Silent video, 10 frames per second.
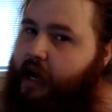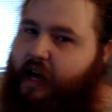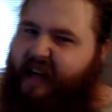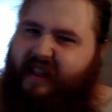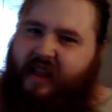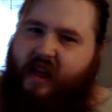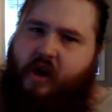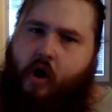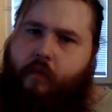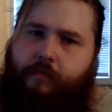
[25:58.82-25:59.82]
and,
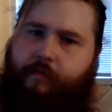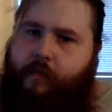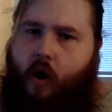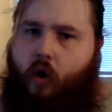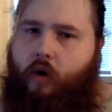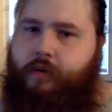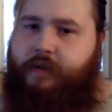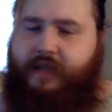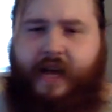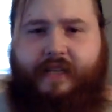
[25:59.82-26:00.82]

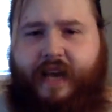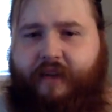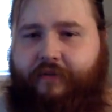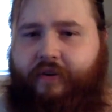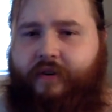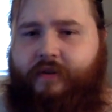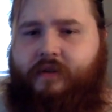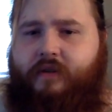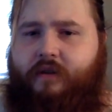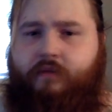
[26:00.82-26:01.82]
stay safe.
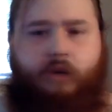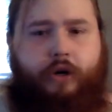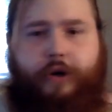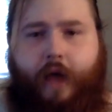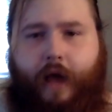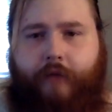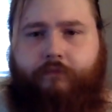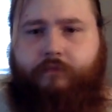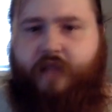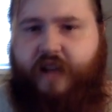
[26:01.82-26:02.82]
There was a hurricane.
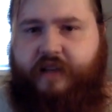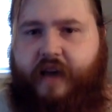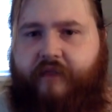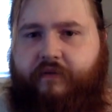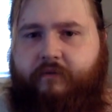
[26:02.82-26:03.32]
Stay safe.